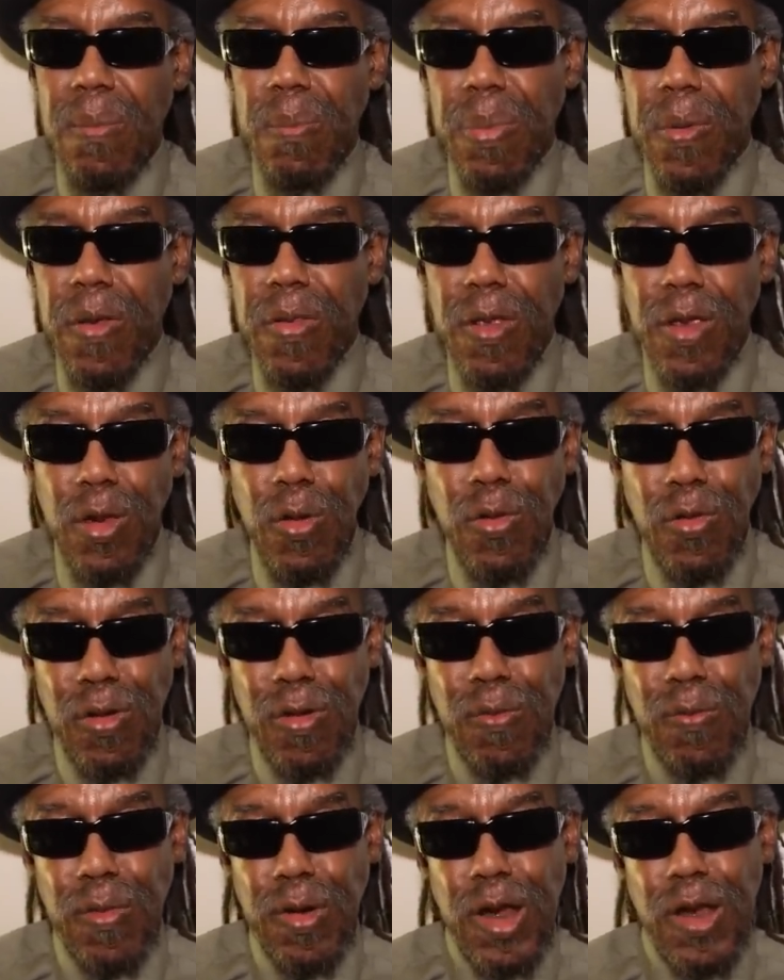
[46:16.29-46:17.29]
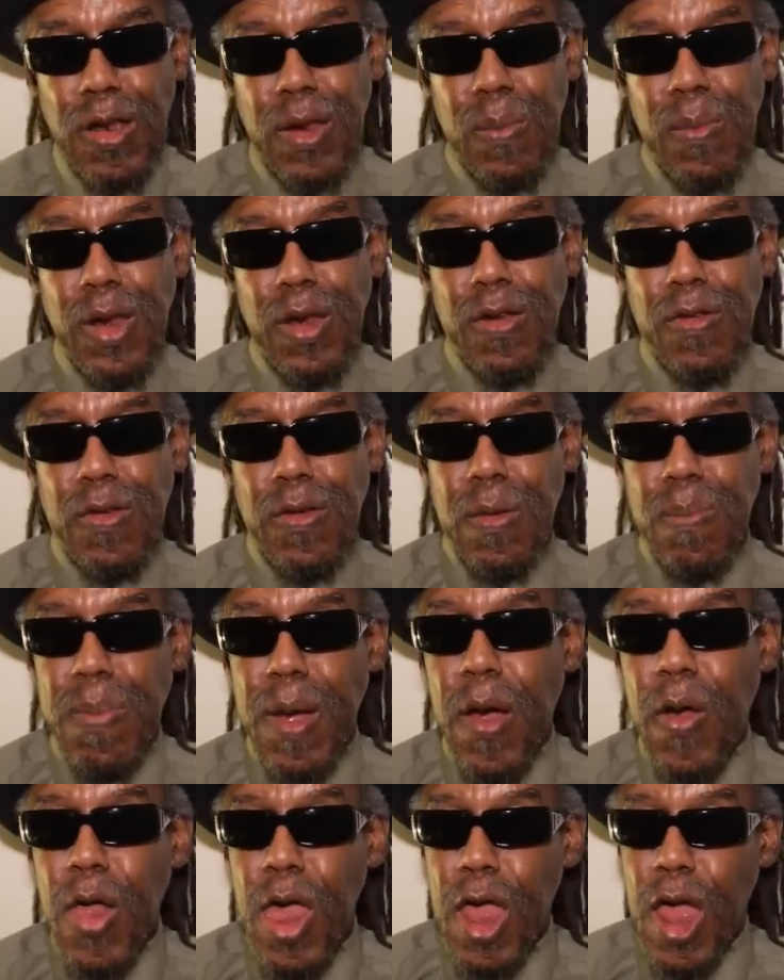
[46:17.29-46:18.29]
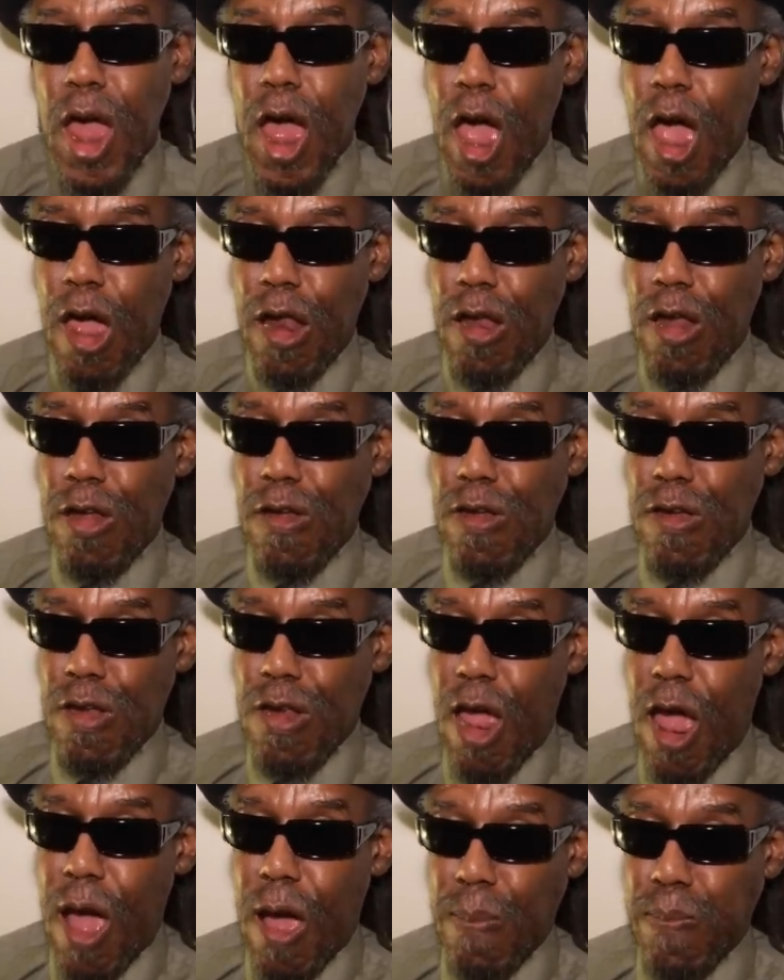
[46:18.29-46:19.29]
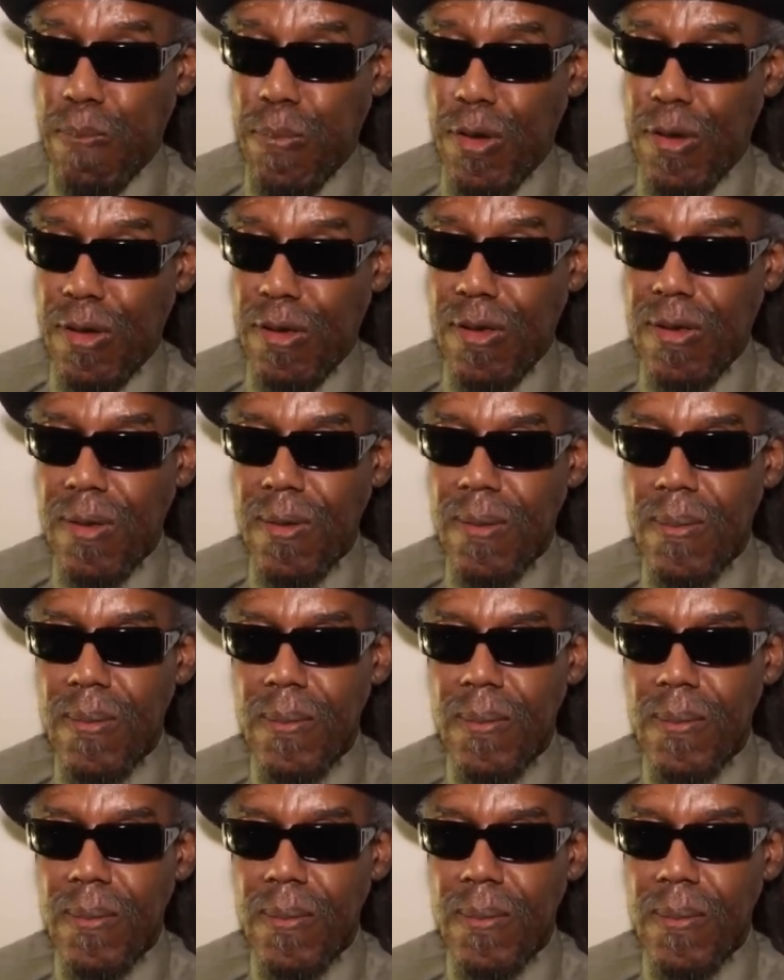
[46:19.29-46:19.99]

Brother, you should read some history about how they stopped us.